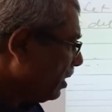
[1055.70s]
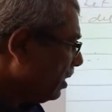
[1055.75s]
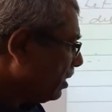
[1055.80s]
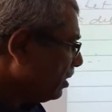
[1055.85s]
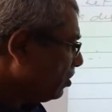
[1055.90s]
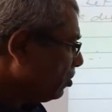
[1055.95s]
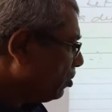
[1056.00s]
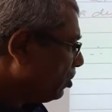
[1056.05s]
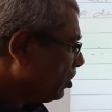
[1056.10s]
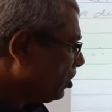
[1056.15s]

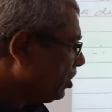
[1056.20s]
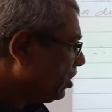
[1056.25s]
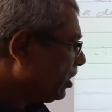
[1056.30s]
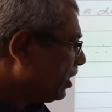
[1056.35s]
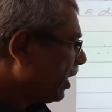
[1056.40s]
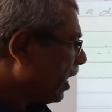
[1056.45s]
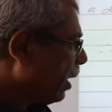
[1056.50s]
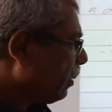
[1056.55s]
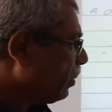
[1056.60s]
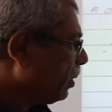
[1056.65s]
G
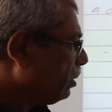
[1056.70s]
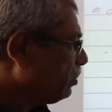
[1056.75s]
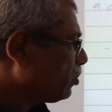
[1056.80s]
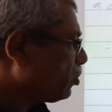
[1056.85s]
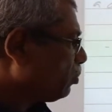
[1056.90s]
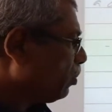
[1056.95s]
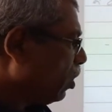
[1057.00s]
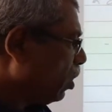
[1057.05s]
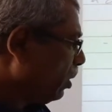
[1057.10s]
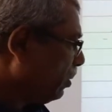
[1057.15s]
capital M
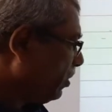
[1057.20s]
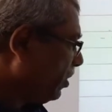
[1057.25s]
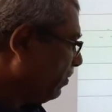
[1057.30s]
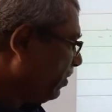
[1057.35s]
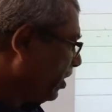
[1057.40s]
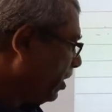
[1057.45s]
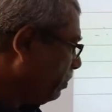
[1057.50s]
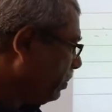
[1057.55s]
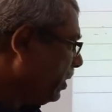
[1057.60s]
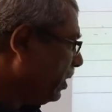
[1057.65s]
small m
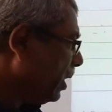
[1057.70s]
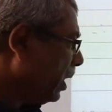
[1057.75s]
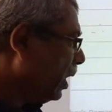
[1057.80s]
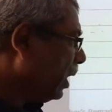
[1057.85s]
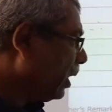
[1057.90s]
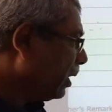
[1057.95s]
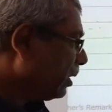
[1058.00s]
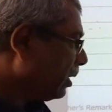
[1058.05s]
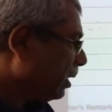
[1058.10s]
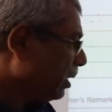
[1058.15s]
divided by
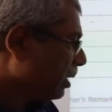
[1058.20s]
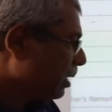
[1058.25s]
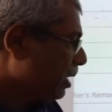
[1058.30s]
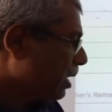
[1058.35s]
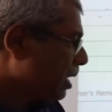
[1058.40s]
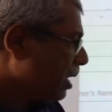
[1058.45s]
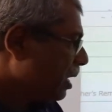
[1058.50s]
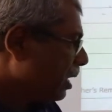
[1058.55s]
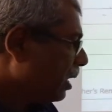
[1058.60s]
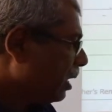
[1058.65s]
r.
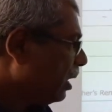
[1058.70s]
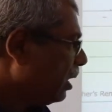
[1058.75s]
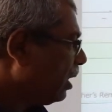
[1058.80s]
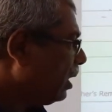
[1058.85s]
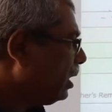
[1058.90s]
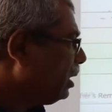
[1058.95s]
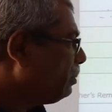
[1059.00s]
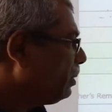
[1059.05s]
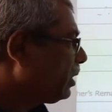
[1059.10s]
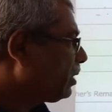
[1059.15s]

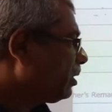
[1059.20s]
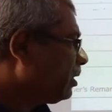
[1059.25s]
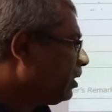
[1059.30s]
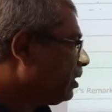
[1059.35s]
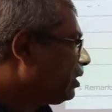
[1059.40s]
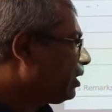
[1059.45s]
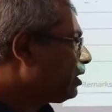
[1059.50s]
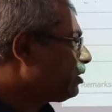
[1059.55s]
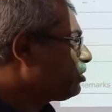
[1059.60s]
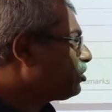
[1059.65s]
Am I
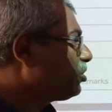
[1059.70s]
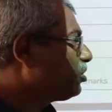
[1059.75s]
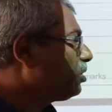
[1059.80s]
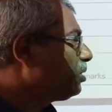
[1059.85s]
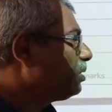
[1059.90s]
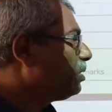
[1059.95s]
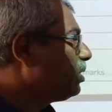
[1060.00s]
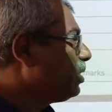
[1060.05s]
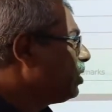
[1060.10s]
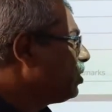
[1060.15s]
correct?
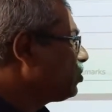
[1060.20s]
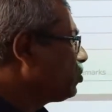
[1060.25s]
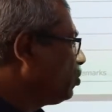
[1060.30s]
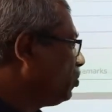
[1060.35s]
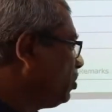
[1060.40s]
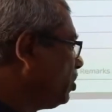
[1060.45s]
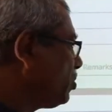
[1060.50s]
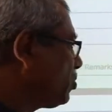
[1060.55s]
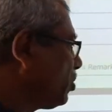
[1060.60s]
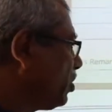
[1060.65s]
So
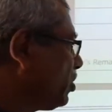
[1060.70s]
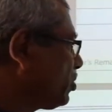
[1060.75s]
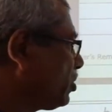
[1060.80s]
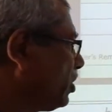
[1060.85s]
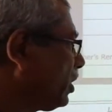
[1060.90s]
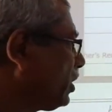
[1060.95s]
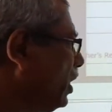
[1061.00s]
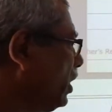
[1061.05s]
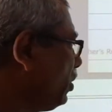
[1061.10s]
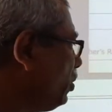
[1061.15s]
this is the
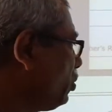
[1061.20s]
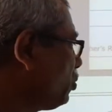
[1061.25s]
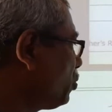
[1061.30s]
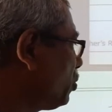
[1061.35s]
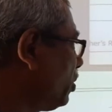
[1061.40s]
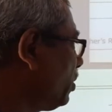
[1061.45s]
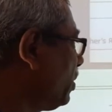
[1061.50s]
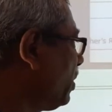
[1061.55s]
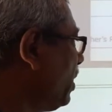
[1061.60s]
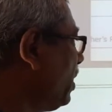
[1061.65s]

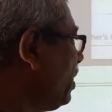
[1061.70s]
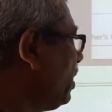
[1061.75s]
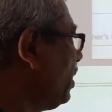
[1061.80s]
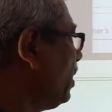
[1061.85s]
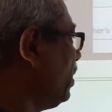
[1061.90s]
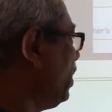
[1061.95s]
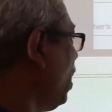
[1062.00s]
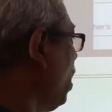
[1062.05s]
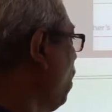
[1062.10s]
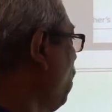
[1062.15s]
condition.
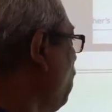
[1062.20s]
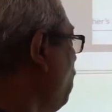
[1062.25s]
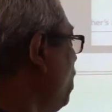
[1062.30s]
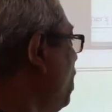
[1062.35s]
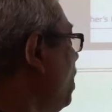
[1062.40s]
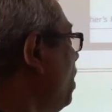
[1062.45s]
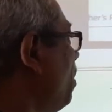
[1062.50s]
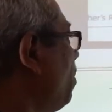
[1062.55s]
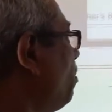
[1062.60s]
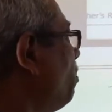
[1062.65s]

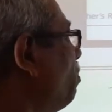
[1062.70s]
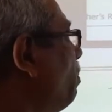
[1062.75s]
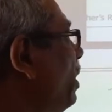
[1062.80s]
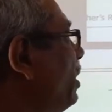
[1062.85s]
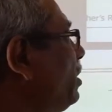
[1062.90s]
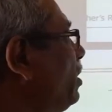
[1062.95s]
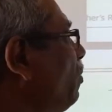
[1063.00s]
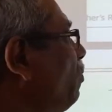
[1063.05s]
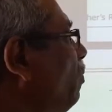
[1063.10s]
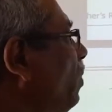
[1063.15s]
Now,
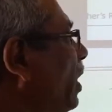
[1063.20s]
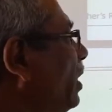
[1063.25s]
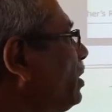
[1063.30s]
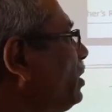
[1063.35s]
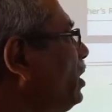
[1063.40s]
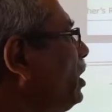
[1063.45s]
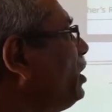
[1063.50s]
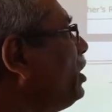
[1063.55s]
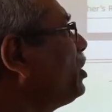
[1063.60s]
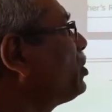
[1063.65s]
but the
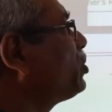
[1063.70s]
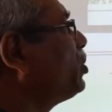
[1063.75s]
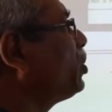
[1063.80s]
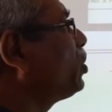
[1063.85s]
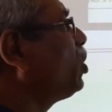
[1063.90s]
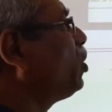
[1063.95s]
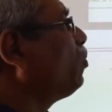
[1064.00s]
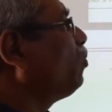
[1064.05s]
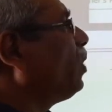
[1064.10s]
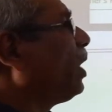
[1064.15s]
work done is
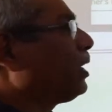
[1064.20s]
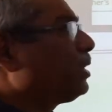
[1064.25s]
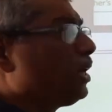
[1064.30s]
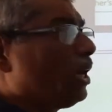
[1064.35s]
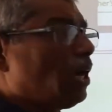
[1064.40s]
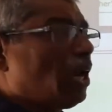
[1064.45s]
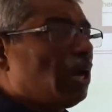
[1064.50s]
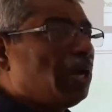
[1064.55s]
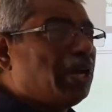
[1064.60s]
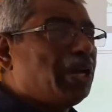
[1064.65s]
equal, work
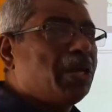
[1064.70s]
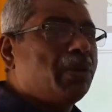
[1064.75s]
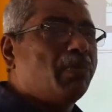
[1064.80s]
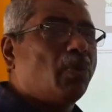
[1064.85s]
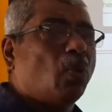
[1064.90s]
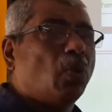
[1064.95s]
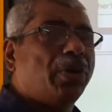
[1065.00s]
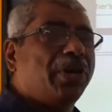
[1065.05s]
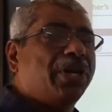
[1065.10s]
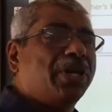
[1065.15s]
done on any
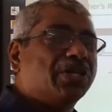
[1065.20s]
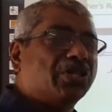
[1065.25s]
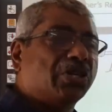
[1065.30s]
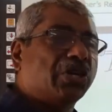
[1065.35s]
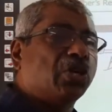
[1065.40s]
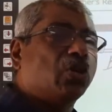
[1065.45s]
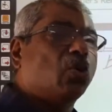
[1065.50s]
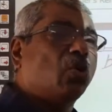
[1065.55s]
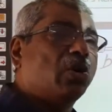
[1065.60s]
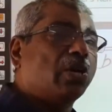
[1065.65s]
body is
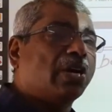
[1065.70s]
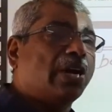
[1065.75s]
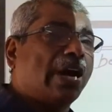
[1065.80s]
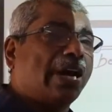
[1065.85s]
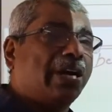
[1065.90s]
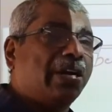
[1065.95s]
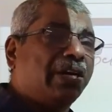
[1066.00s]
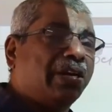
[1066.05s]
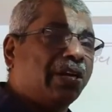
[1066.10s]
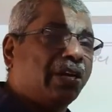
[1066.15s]
equal to
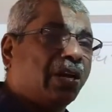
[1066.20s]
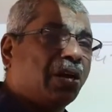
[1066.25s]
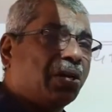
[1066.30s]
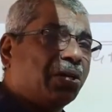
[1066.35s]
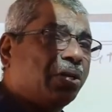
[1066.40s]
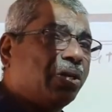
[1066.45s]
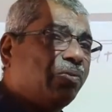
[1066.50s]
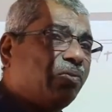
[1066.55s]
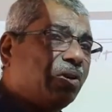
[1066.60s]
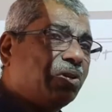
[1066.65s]
kinetic
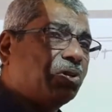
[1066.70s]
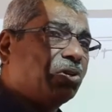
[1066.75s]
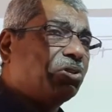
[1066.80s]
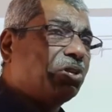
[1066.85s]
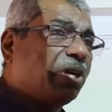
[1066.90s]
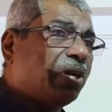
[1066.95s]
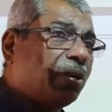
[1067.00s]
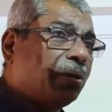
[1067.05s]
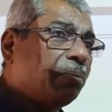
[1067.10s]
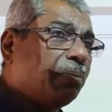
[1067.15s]
energy. Which
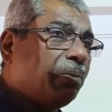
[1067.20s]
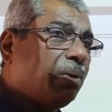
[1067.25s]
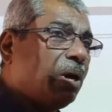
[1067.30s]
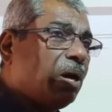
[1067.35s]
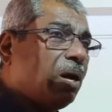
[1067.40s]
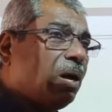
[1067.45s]
theorem?